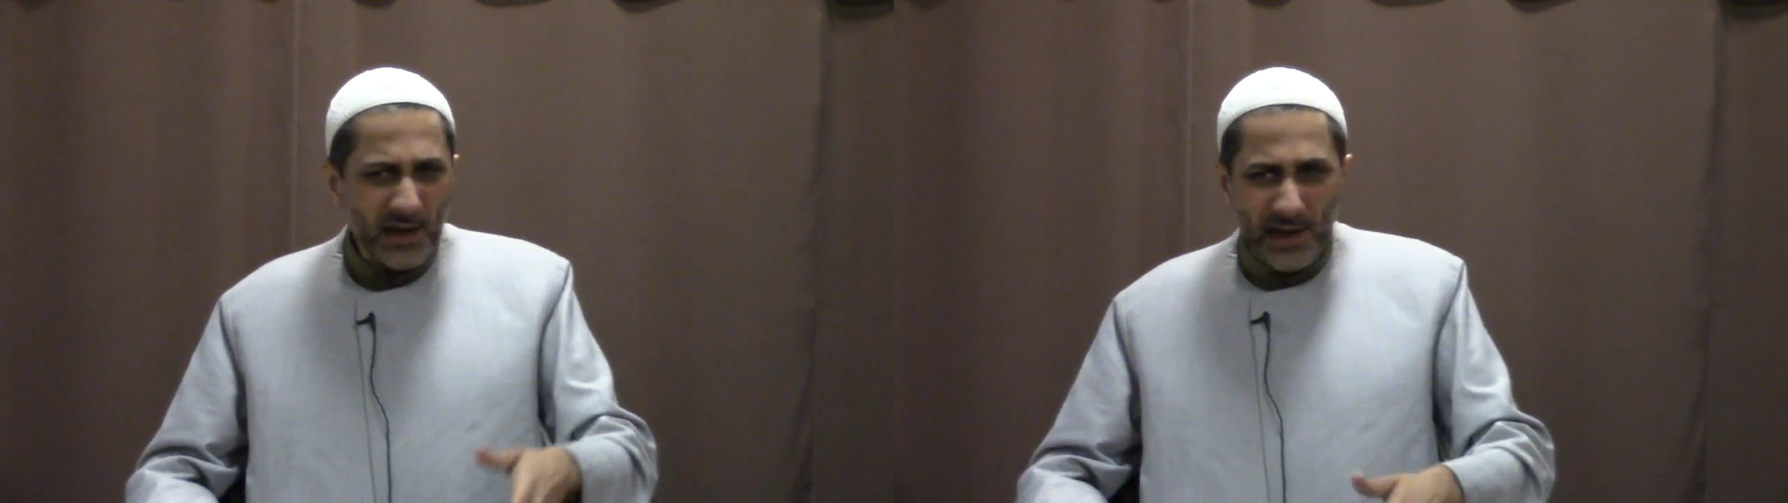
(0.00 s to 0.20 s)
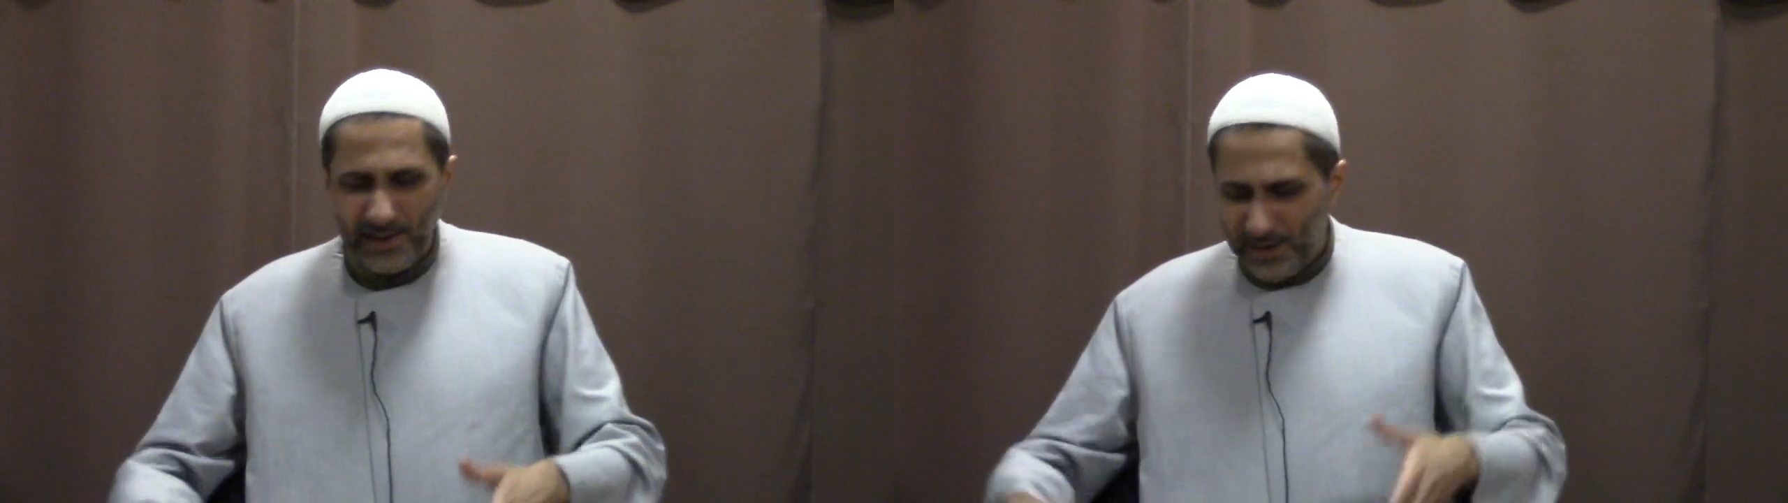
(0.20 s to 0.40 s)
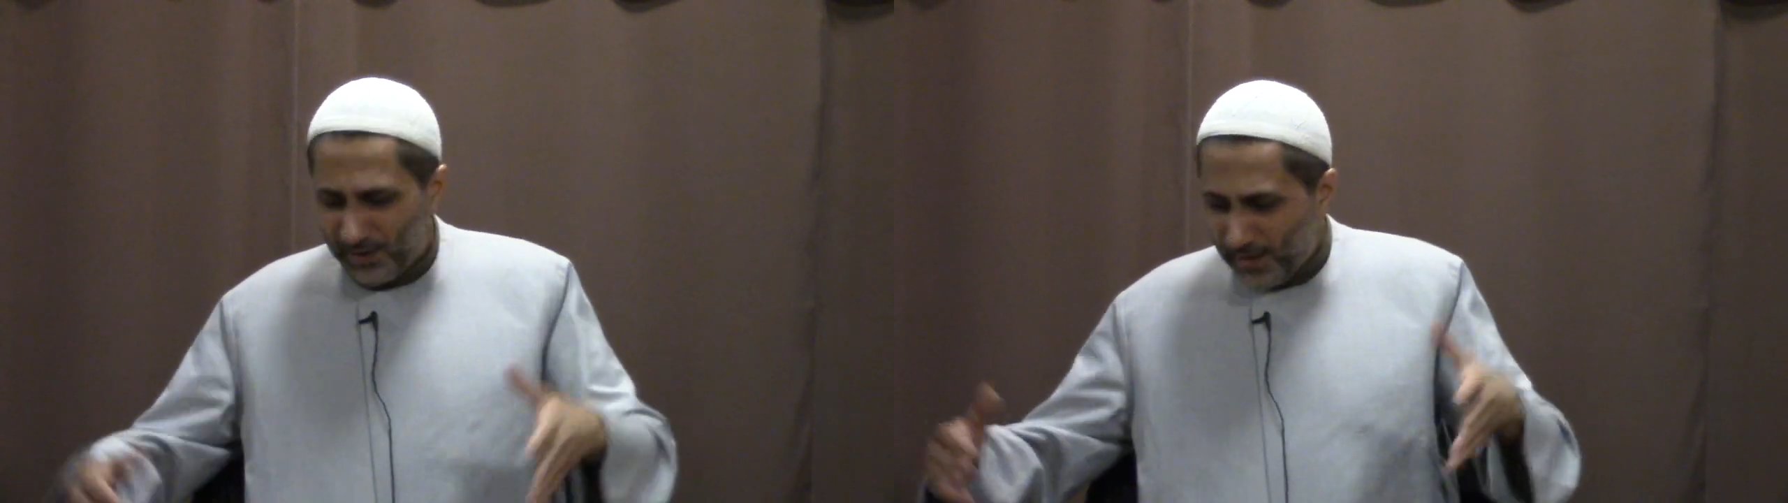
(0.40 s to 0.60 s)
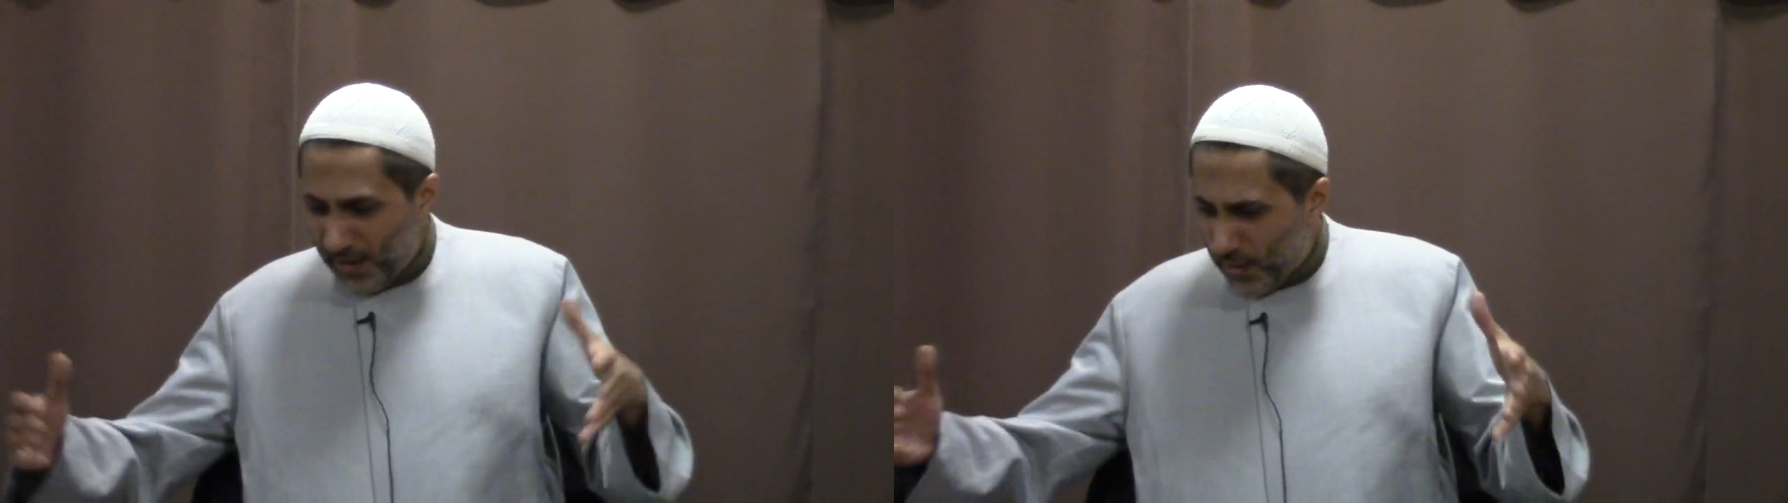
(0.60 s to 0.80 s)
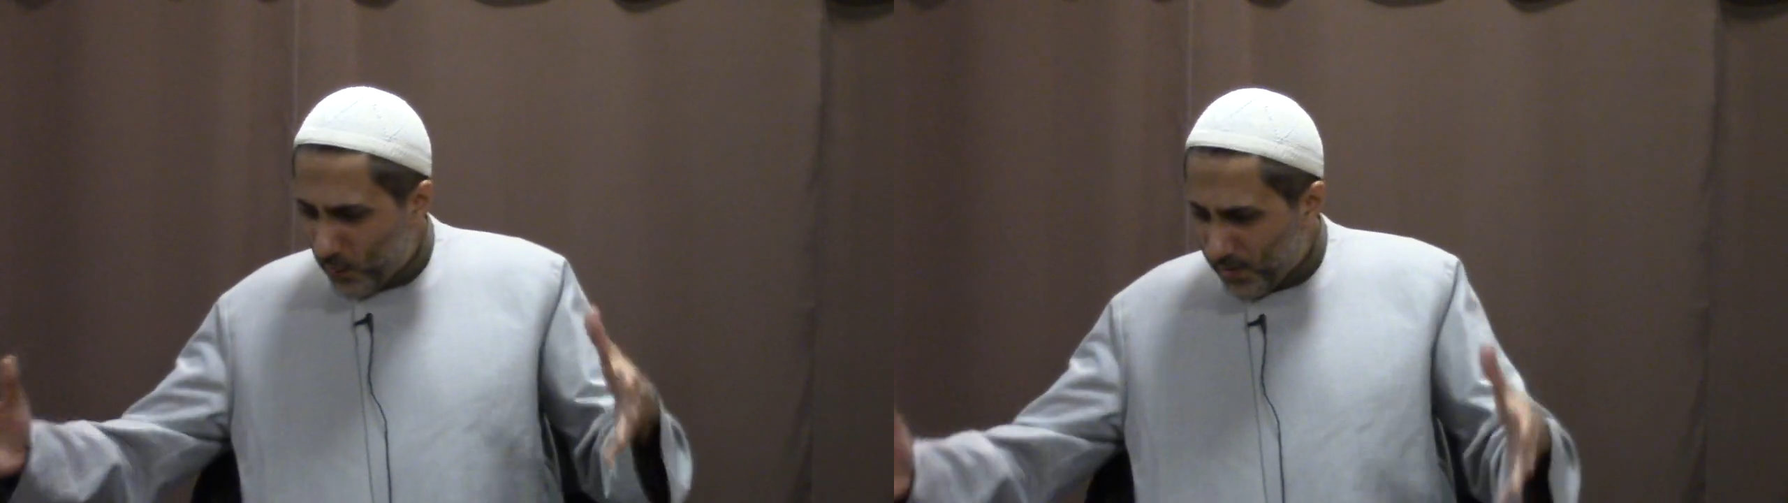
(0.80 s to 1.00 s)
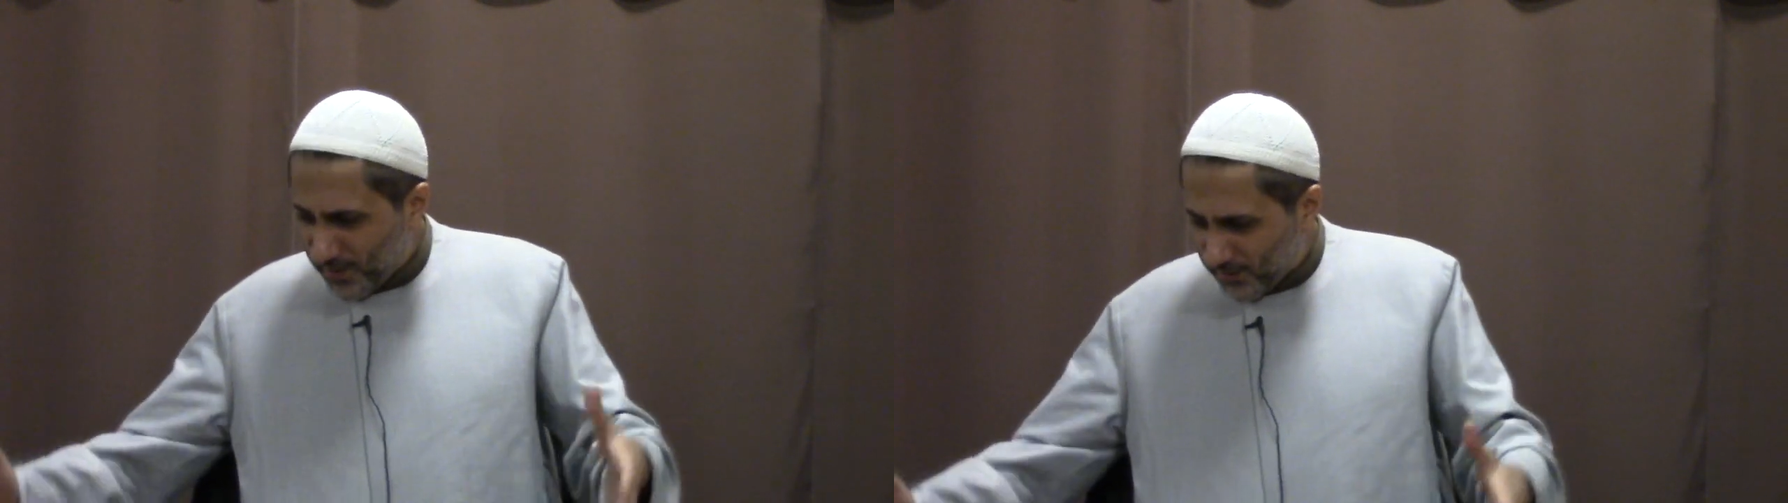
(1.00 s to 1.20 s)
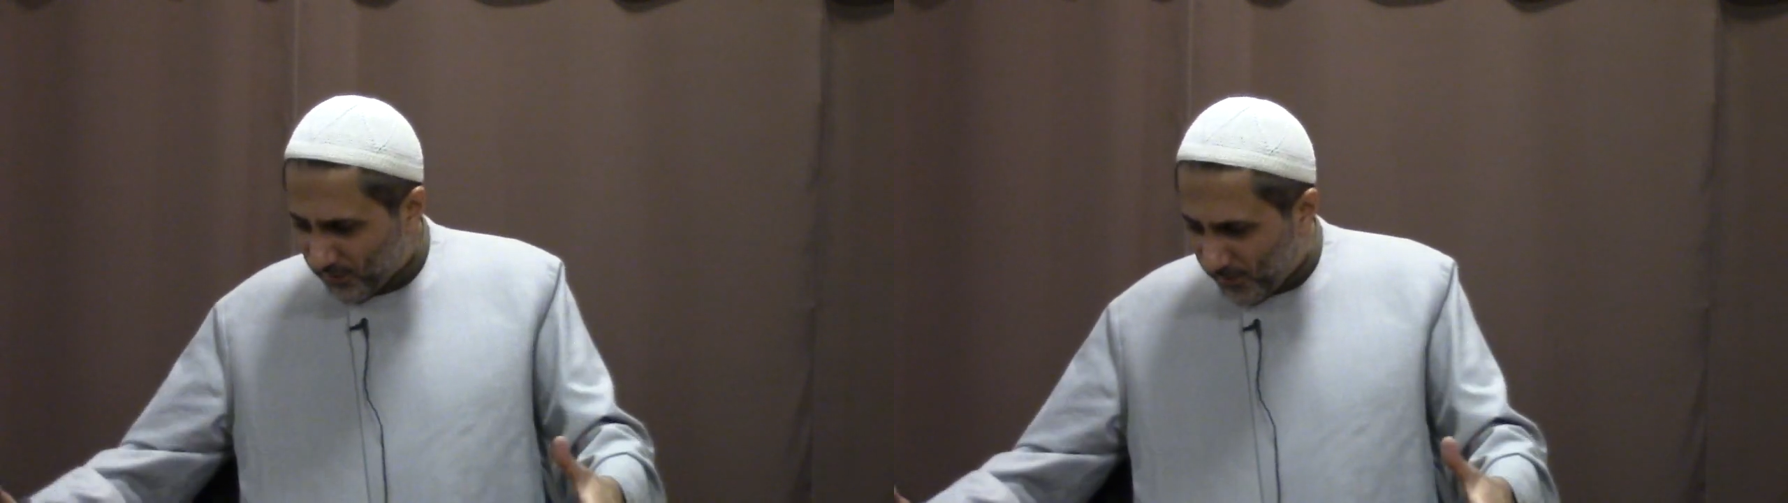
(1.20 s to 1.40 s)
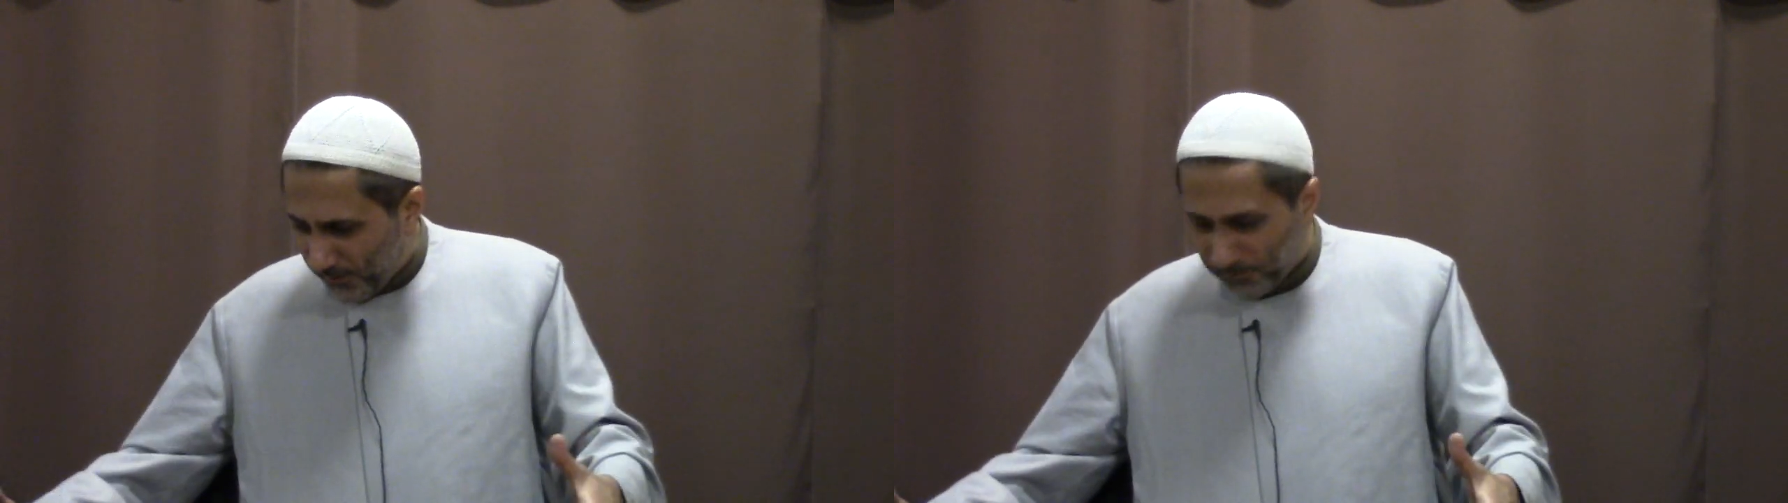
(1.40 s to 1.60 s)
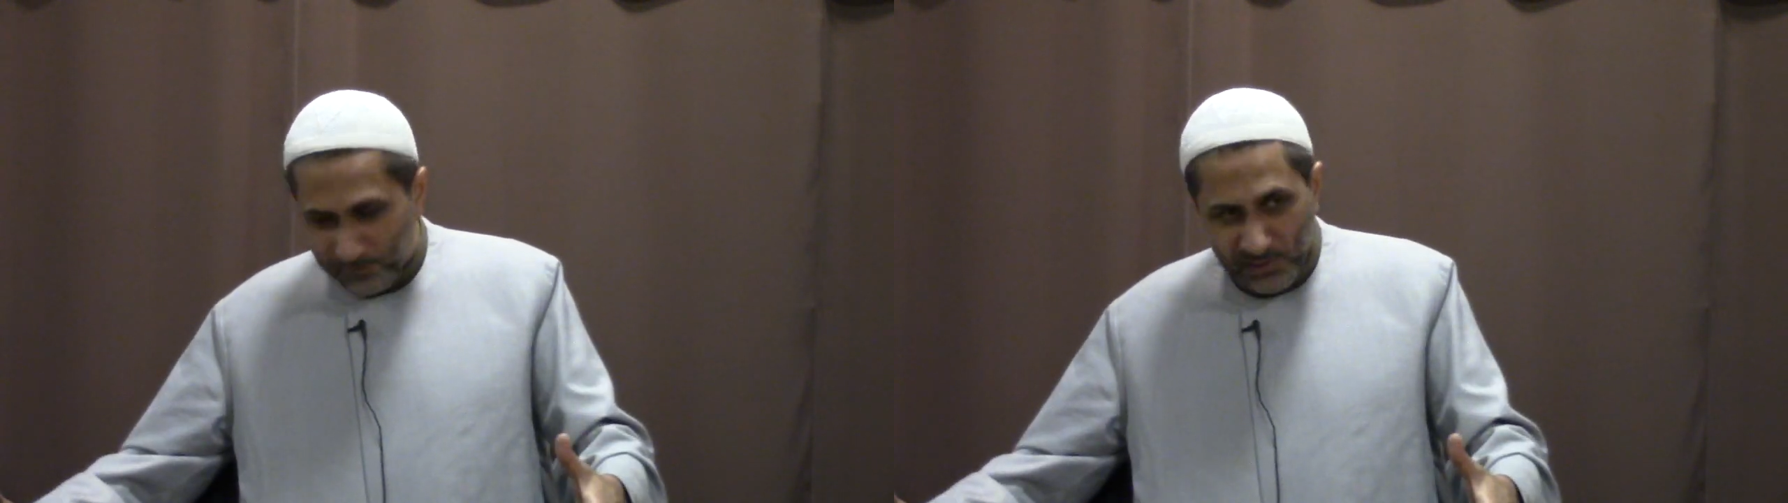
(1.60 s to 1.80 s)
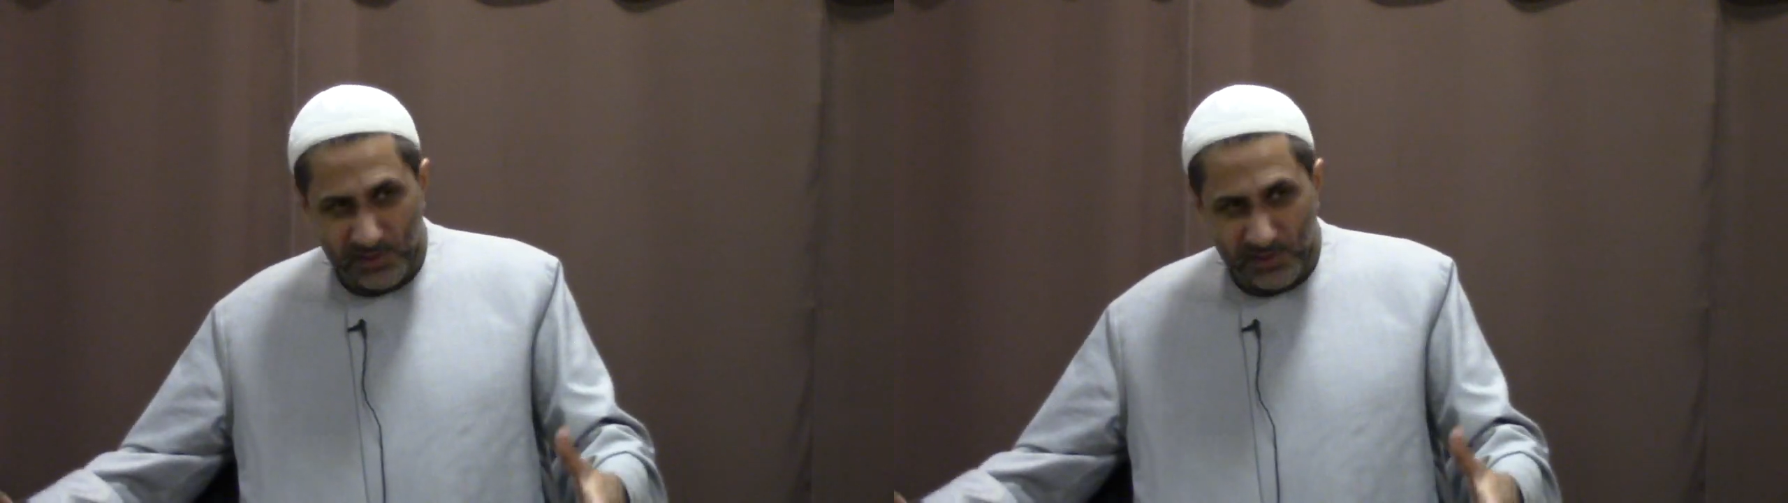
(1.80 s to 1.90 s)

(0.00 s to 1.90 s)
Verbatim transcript: and allowing them